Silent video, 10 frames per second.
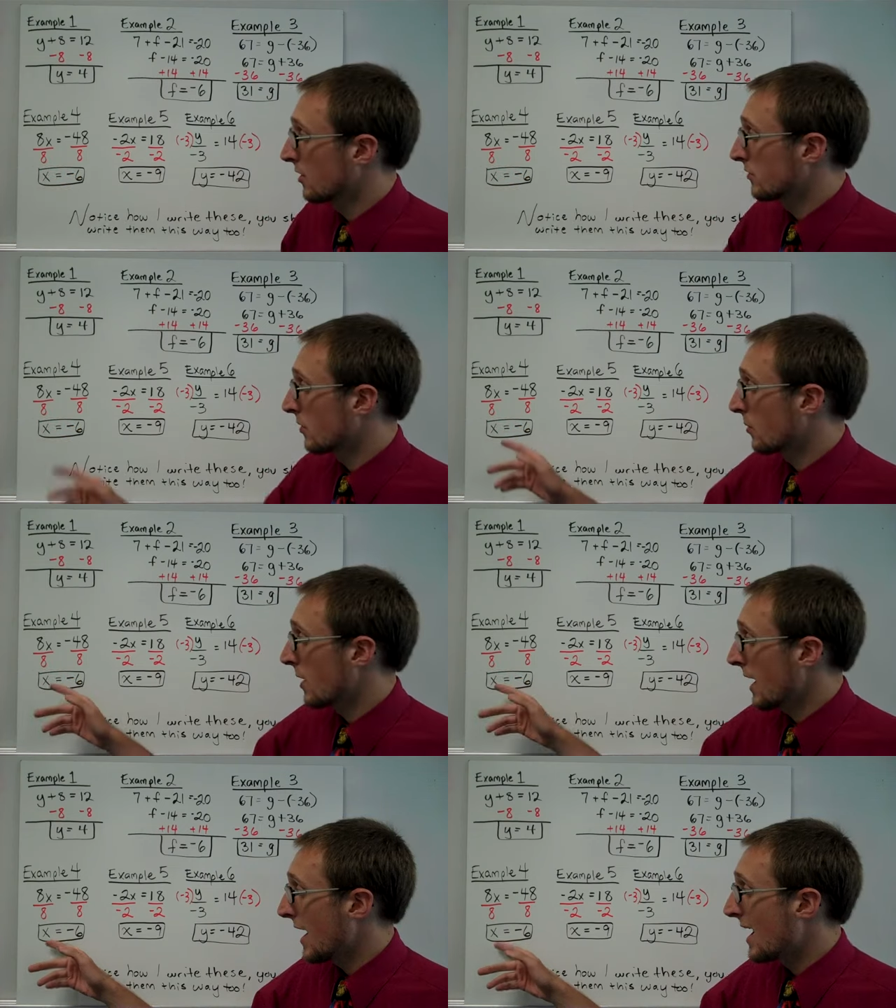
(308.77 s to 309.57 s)
So
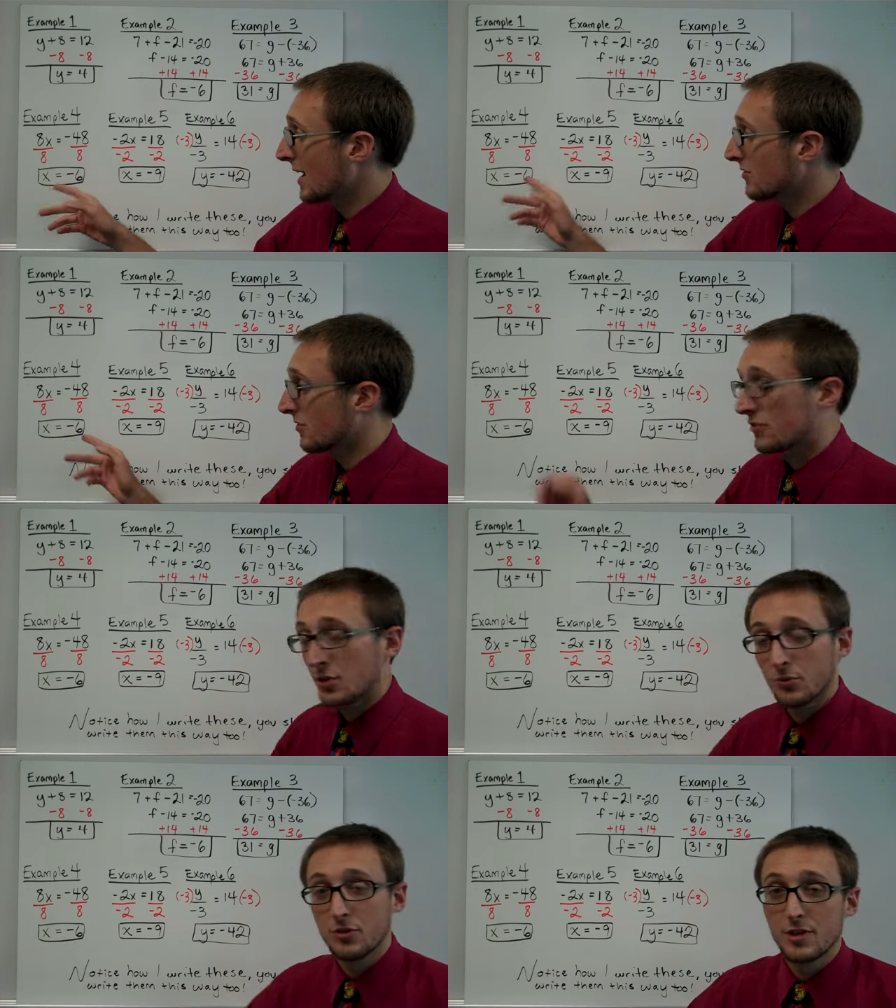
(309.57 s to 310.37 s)
x is
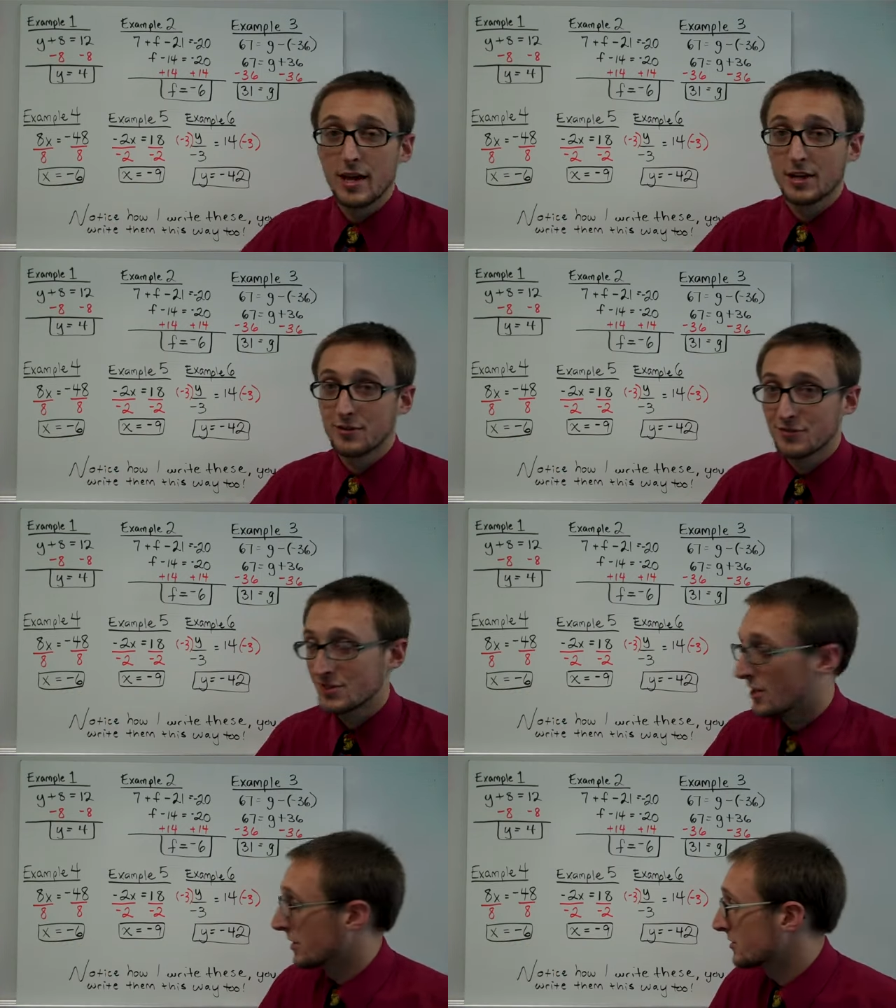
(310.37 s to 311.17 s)
equal to negative
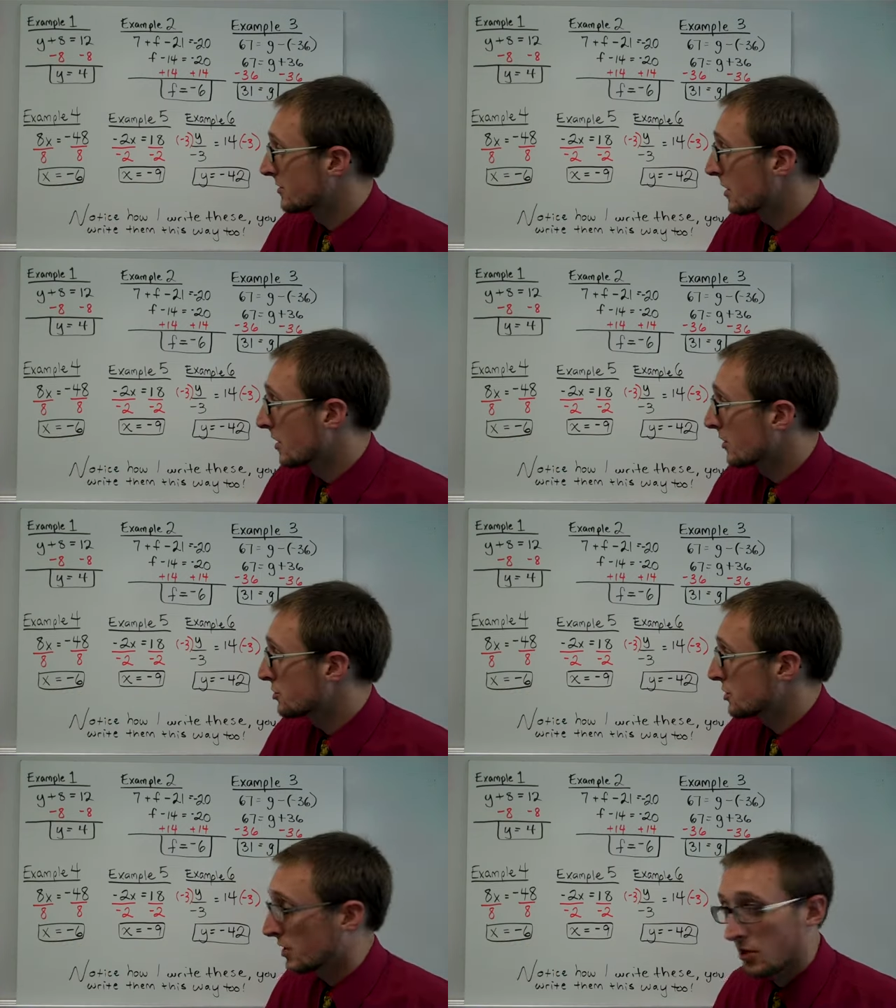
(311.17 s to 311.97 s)
6.
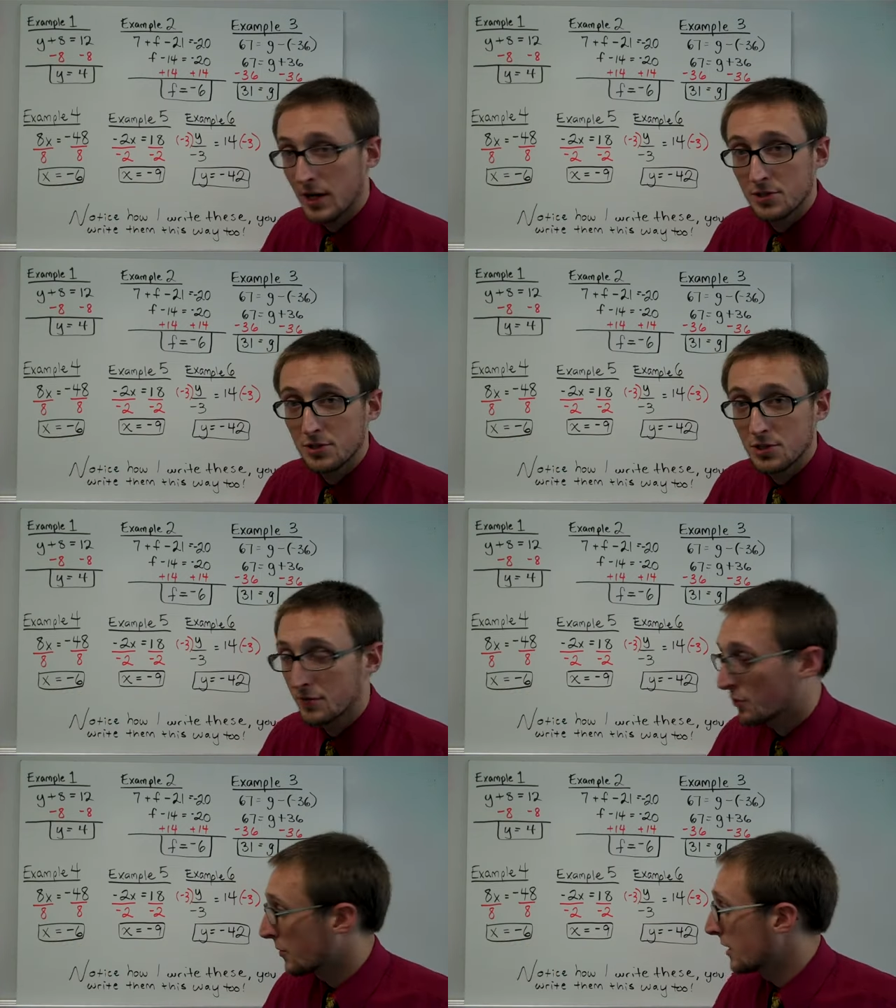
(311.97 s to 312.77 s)
Let's check our answers, see
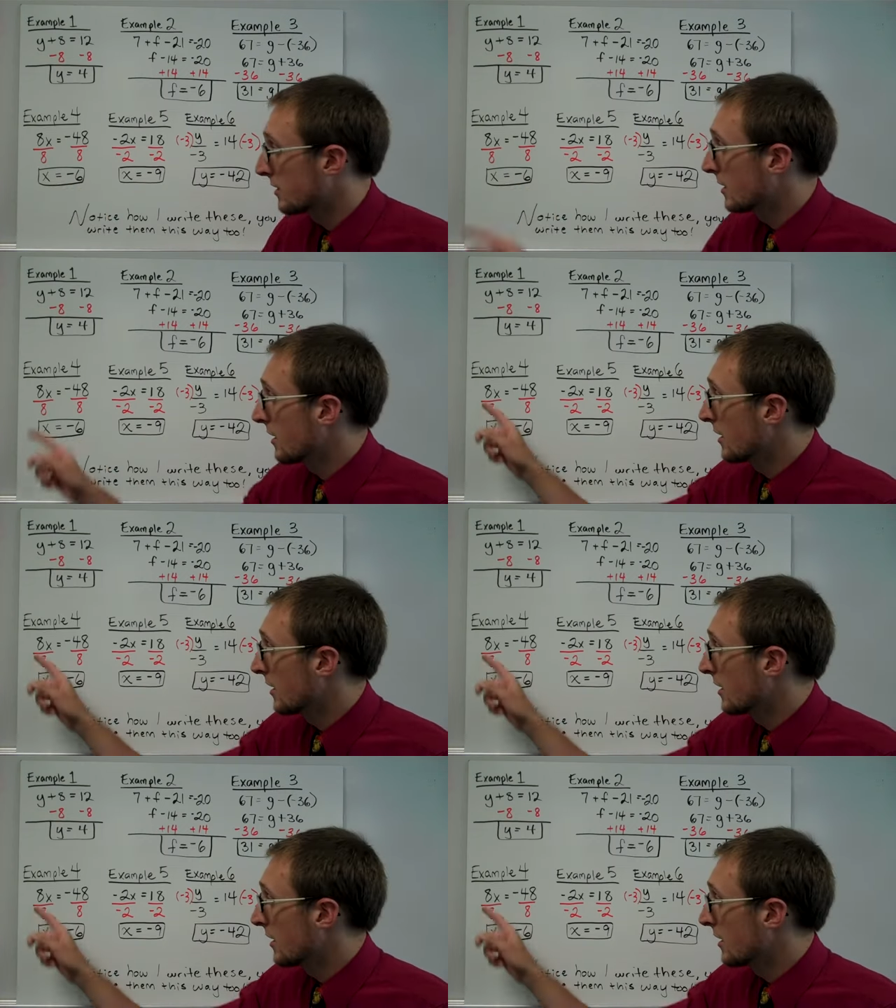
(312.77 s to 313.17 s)
if we're right.